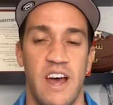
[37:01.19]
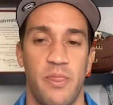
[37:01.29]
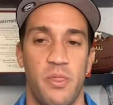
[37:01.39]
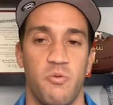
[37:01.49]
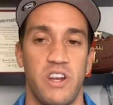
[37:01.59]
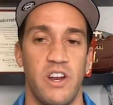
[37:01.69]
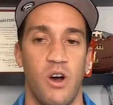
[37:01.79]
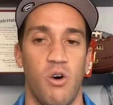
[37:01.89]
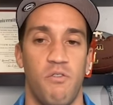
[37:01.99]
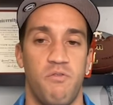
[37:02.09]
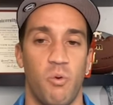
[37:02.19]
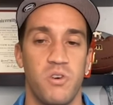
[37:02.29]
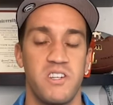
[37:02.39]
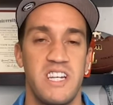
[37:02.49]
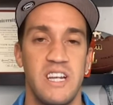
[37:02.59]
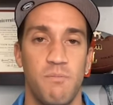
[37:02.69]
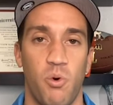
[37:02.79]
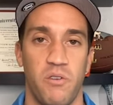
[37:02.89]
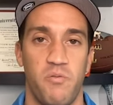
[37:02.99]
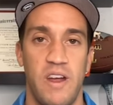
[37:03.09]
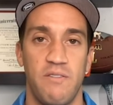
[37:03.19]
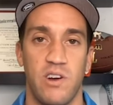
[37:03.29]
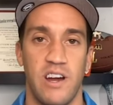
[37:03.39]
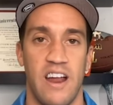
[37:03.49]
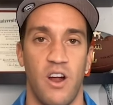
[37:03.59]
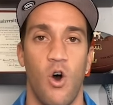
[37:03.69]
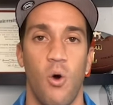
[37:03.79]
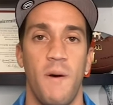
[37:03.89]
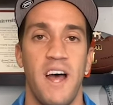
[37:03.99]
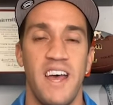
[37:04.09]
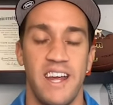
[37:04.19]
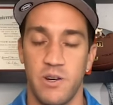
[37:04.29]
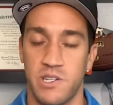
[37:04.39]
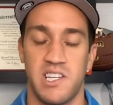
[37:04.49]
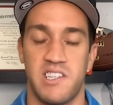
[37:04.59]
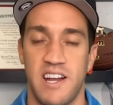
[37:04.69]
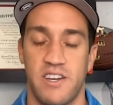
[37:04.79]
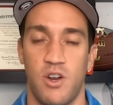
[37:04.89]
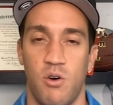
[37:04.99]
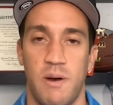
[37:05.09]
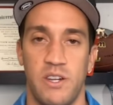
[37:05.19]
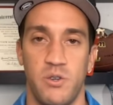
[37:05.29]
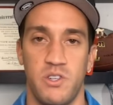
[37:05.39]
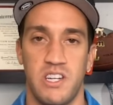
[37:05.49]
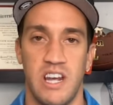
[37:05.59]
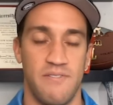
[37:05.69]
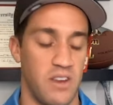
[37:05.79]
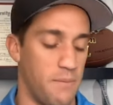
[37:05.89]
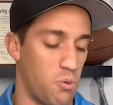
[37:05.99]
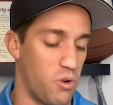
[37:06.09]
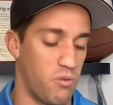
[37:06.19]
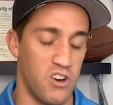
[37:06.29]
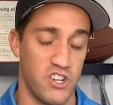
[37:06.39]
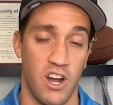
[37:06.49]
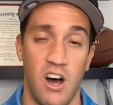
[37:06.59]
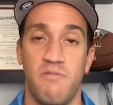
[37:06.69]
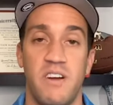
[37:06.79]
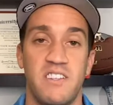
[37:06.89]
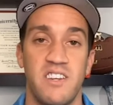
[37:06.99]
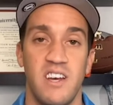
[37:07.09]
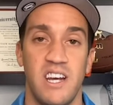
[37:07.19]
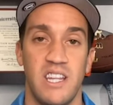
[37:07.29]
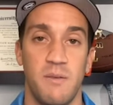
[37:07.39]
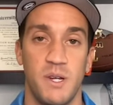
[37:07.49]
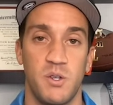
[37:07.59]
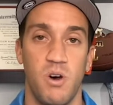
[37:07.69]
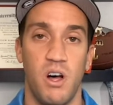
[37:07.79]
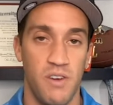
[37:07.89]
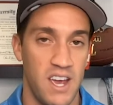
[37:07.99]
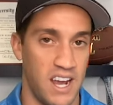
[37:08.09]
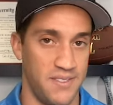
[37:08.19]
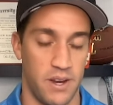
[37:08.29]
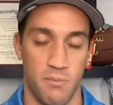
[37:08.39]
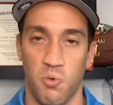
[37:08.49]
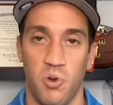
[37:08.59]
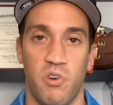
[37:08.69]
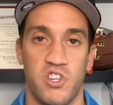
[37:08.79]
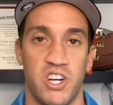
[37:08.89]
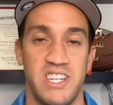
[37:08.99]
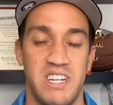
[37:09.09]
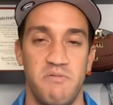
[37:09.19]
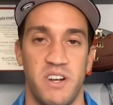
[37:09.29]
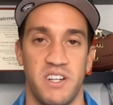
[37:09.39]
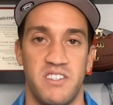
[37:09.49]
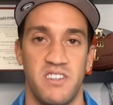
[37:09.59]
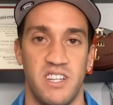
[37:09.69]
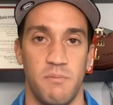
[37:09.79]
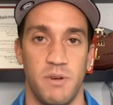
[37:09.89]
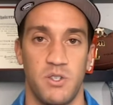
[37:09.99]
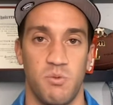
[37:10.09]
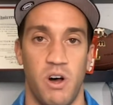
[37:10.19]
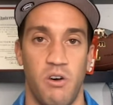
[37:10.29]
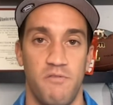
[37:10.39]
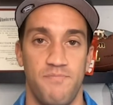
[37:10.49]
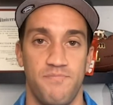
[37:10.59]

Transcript: at 3-0, a 14-point favorite at home. Here's the stat to know about UCF, the number one rushing offense in the Big 12 and the number one rushing defense in the Big 12.